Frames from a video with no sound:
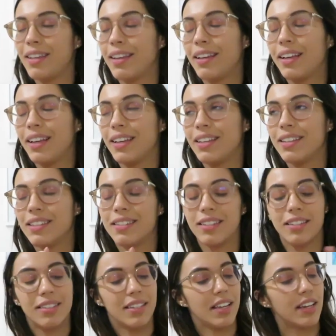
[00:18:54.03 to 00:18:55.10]
thing is
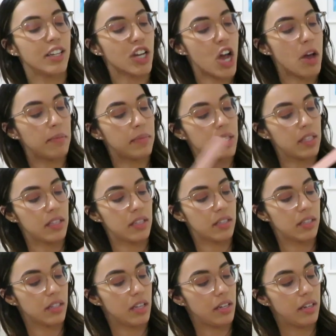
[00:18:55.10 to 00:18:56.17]
Santa got me
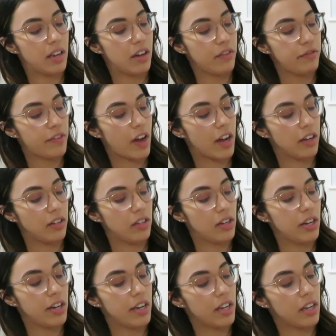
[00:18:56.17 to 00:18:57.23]
this nail
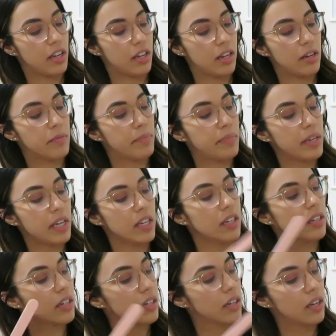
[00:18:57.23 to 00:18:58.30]
filer in
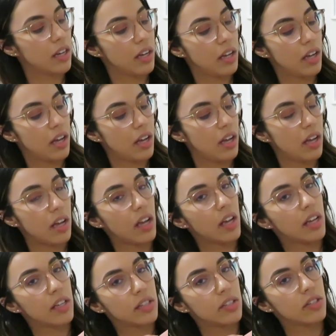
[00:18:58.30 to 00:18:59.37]
pink.
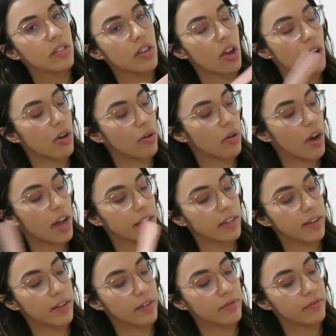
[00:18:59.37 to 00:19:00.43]
So I
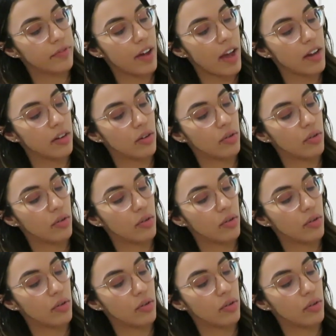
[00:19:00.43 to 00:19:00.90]
can file